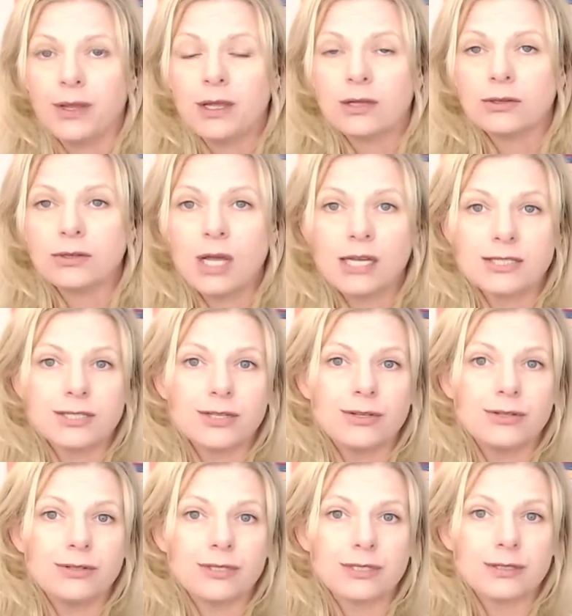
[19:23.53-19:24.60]

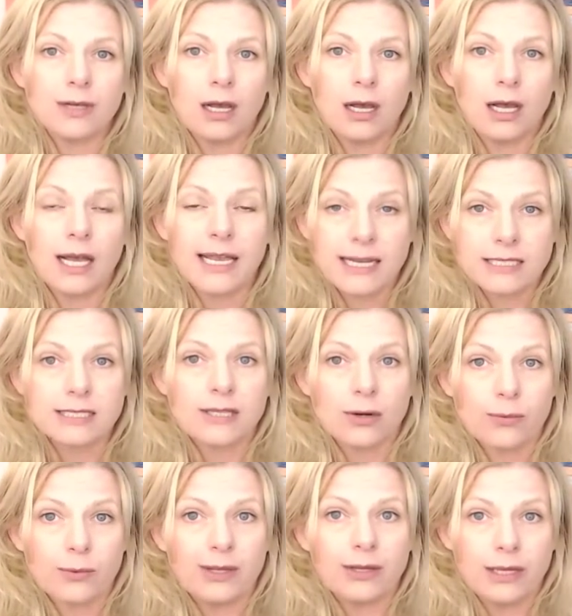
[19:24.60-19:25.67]
lawsuits against
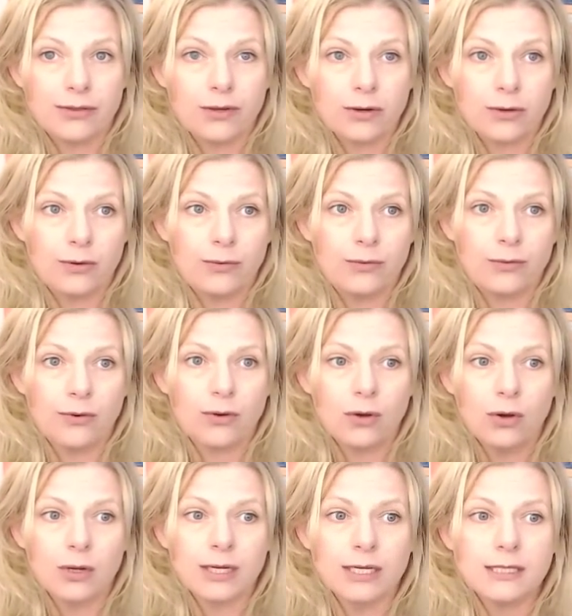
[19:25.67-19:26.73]
their will in their own
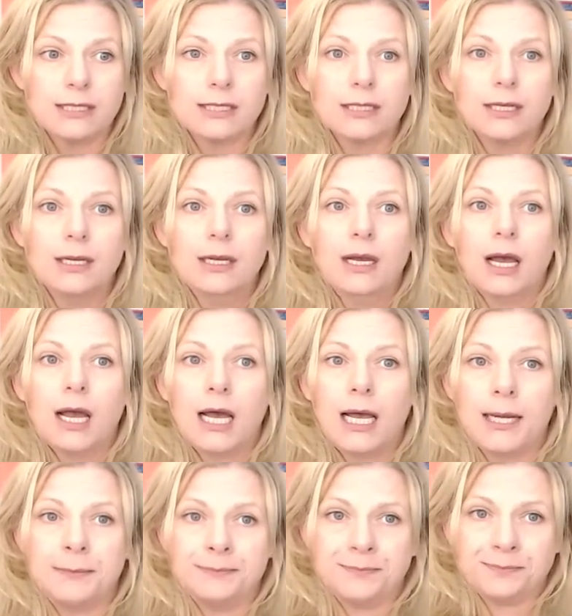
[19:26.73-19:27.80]
courts.
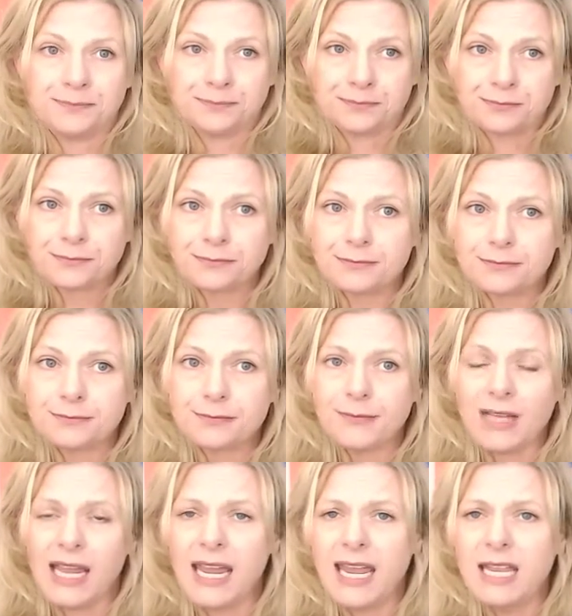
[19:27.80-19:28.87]
And
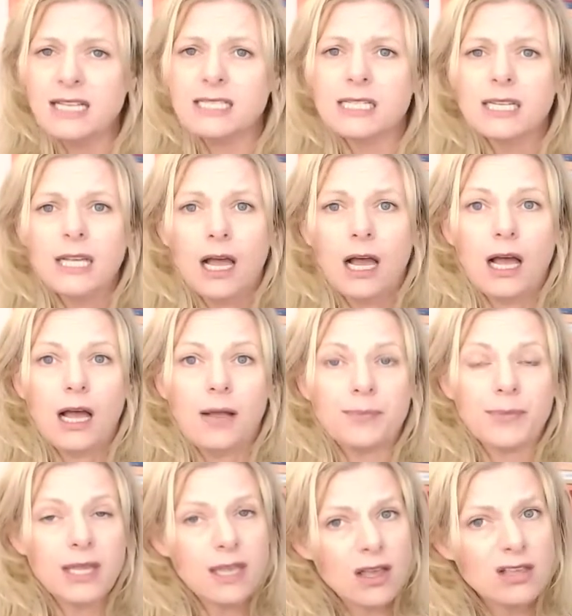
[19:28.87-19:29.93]

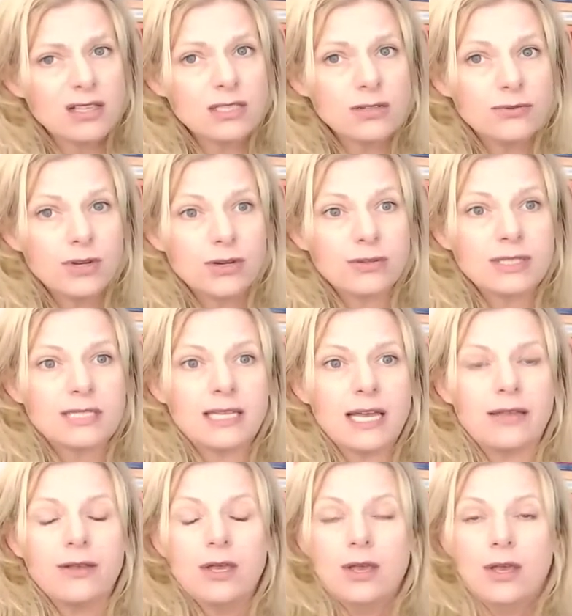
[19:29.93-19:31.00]
he also notes
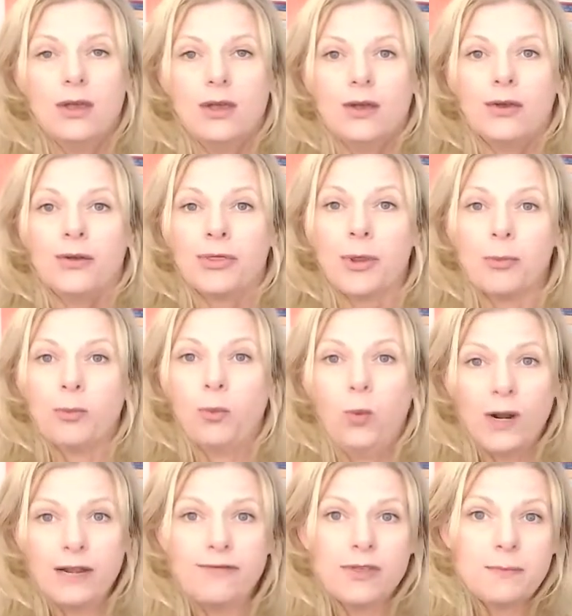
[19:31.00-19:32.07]
that
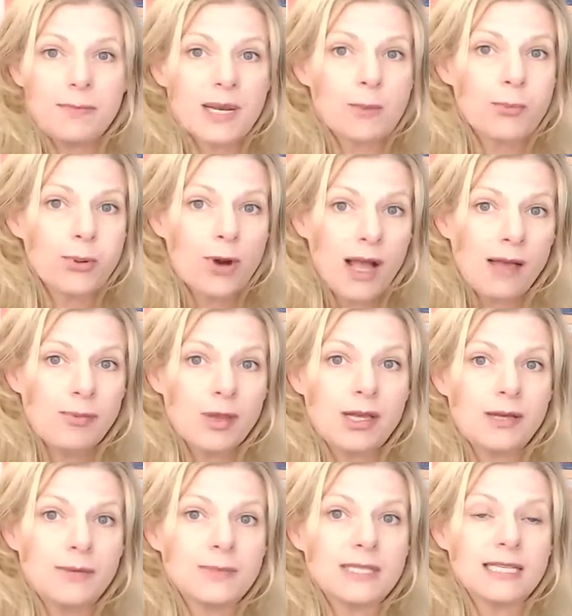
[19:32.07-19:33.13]
one of the big
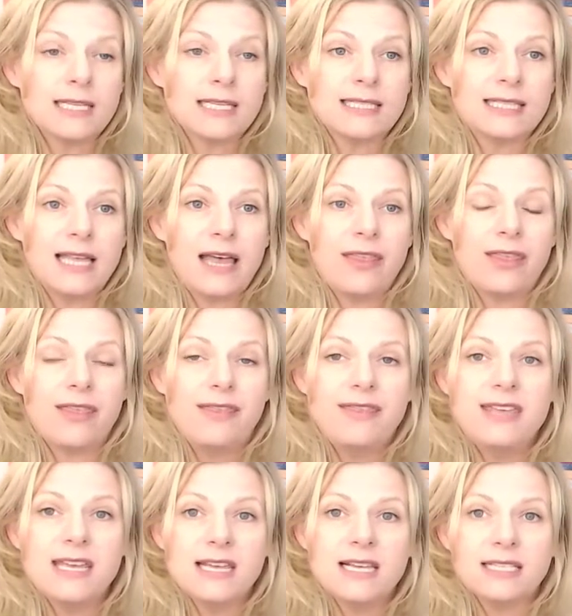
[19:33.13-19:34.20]
problems is that
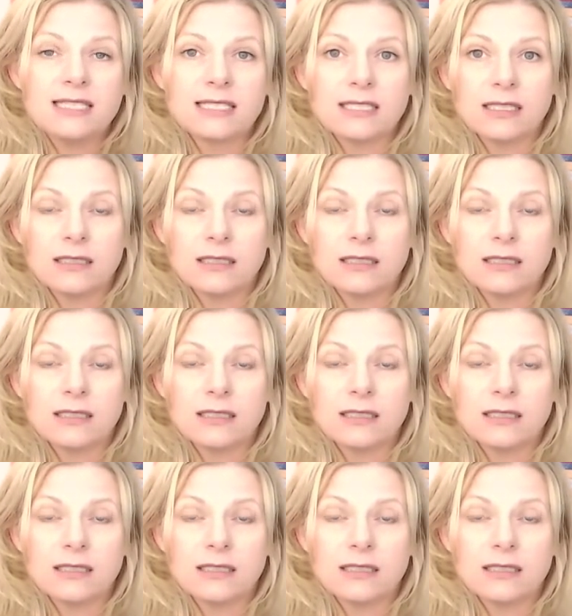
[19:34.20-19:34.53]
this